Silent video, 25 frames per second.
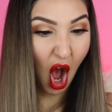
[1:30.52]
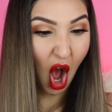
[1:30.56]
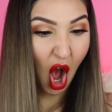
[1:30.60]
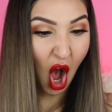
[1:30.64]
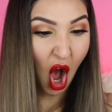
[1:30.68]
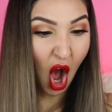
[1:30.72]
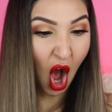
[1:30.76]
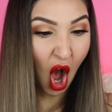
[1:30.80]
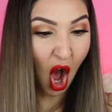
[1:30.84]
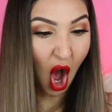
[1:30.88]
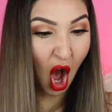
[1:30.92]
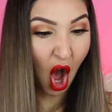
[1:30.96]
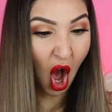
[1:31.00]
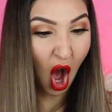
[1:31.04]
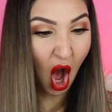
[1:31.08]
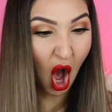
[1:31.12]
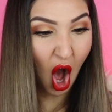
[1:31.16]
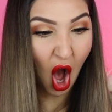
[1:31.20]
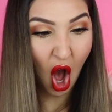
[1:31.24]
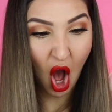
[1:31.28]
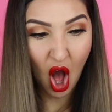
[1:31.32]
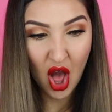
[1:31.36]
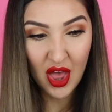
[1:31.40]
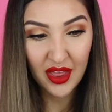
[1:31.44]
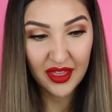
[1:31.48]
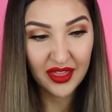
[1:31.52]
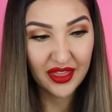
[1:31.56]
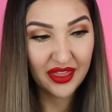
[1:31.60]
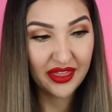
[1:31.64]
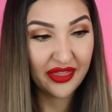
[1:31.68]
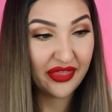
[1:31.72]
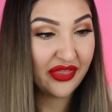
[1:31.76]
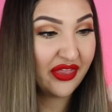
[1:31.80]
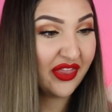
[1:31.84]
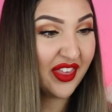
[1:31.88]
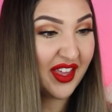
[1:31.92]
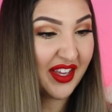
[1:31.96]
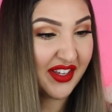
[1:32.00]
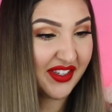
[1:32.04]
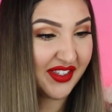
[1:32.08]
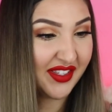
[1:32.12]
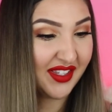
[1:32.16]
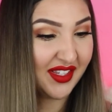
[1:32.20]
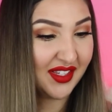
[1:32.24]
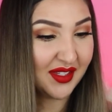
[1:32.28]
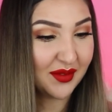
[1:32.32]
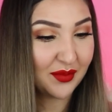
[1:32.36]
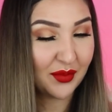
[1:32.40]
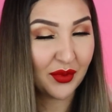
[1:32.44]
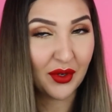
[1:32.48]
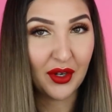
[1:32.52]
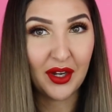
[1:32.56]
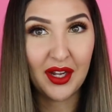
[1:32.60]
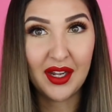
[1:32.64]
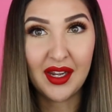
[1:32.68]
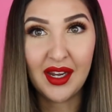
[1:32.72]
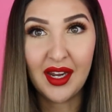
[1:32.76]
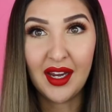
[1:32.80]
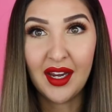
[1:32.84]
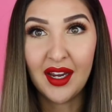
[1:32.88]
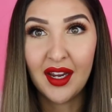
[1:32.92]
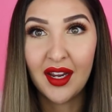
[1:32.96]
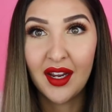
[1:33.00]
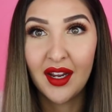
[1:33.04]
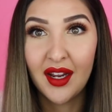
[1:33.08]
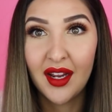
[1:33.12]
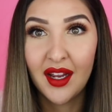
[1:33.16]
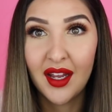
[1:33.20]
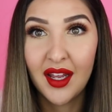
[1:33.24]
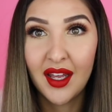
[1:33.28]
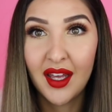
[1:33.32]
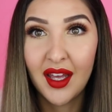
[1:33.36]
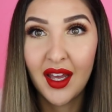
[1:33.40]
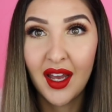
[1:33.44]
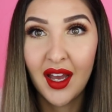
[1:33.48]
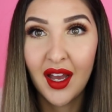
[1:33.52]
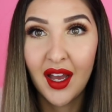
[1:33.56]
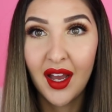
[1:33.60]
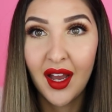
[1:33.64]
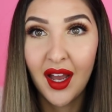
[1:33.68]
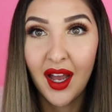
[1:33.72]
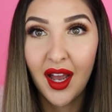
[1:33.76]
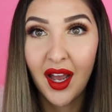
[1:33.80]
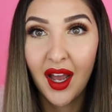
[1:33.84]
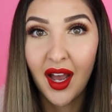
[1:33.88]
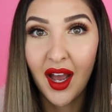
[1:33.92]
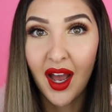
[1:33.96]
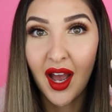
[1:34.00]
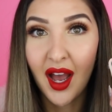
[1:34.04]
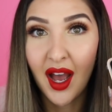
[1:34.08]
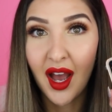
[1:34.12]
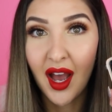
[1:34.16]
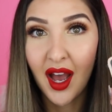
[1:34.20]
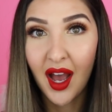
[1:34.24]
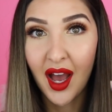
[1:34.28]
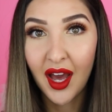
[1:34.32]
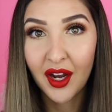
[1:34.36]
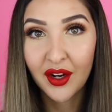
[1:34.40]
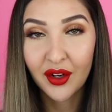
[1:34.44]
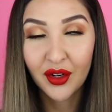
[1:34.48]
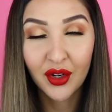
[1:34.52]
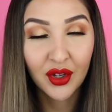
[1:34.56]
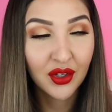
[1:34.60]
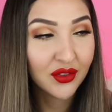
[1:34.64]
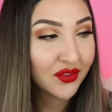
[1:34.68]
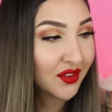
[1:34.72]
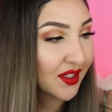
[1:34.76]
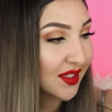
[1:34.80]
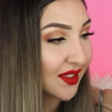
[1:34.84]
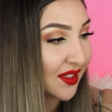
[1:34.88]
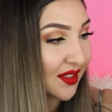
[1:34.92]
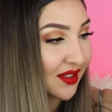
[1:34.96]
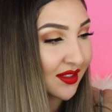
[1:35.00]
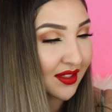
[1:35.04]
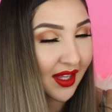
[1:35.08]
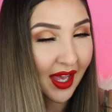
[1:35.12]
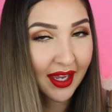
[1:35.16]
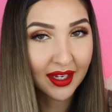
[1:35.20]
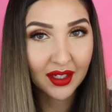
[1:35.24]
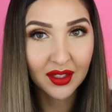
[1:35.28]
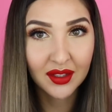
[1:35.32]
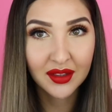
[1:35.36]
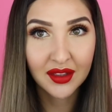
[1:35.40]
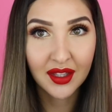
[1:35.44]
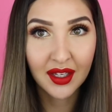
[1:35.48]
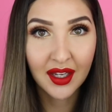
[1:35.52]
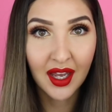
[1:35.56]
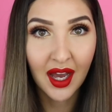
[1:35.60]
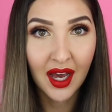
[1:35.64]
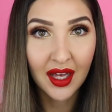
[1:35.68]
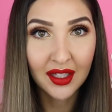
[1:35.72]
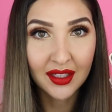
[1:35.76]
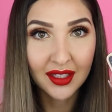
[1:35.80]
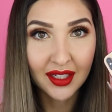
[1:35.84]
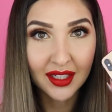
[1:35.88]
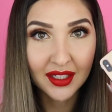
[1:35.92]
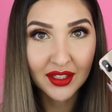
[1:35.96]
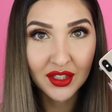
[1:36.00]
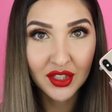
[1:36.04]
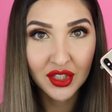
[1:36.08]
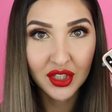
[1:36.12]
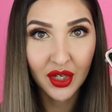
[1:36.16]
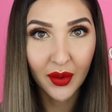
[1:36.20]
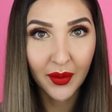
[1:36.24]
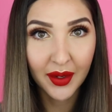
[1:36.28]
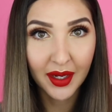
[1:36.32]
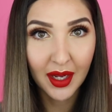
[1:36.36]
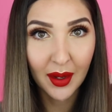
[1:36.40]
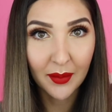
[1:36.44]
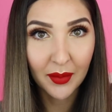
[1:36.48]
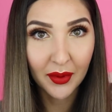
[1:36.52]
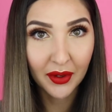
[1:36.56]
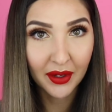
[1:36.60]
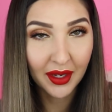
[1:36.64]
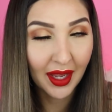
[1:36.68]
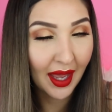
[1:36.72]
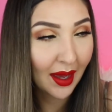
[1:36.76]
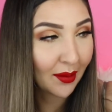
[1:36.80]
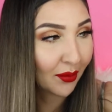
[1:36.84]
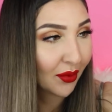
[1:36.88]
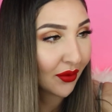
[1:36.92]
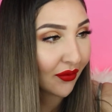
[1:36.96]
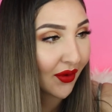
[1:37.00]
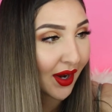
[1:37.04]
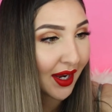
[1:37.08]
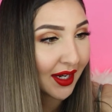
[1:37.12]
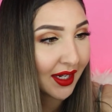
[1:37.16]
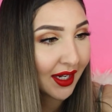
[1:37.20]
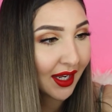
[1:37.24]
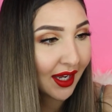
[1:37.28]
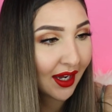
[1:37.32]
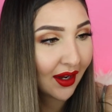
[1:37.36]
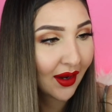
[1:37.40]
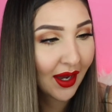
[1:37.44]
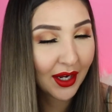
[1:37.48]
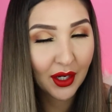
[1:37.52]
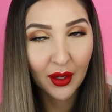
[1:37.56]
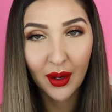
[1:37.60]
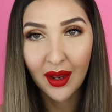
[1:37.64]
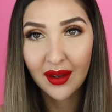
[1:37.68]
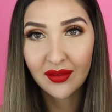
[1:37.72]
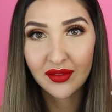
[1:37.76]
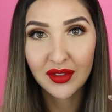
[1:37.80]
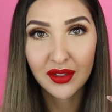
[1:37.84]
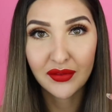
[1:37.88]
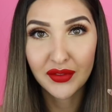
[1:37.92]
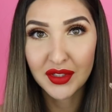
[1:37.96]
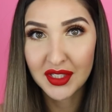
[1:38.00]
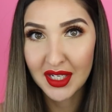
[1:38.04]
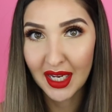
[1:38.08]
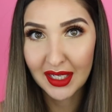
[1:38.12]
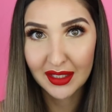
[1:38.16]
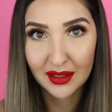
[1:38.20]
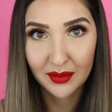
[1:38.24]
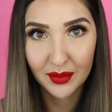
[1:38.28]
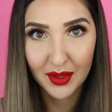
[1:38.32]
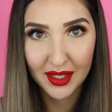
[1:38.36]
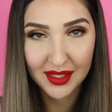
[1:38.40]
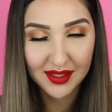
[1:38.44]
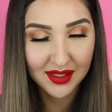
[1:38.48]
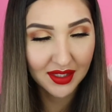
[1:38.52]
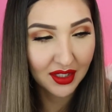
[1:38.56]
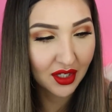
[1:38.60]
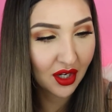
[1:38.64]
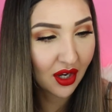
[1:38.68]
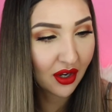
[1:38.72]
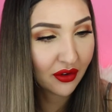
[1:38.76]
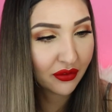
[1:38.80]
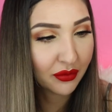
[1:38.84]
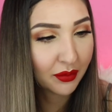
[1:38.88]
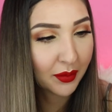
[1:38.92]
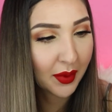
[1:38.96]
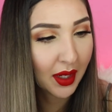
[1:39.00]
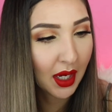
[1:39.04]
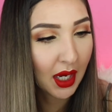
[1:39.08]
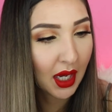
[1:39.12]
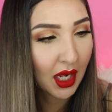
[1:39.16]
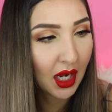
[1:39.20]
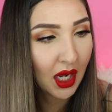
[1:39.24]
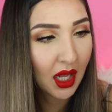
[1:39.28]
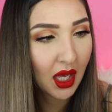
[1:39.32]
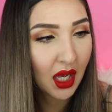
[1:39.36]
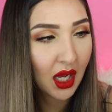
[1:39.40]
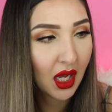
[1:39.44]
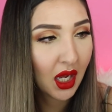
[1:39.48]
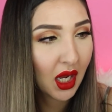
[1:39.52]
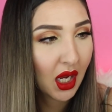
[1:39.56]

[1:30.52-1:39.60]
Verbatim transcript: Oh, this is pretty. I don't know if this is like the color is showing up on camera right now. I know I haven't even taken the plastic off, but